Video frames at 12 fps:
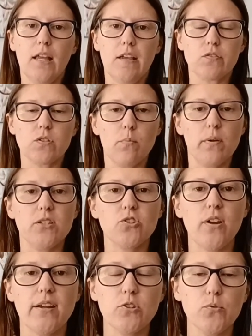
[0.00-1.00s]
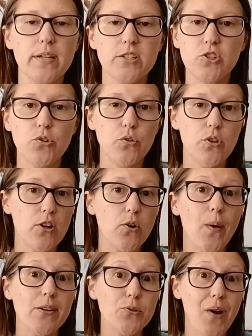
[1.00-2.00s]
If somebody's trying to reach you, they're
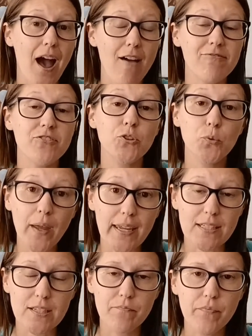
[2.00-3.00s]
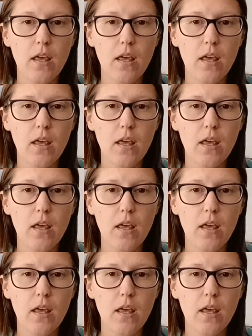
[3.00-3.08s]
going to have to wait.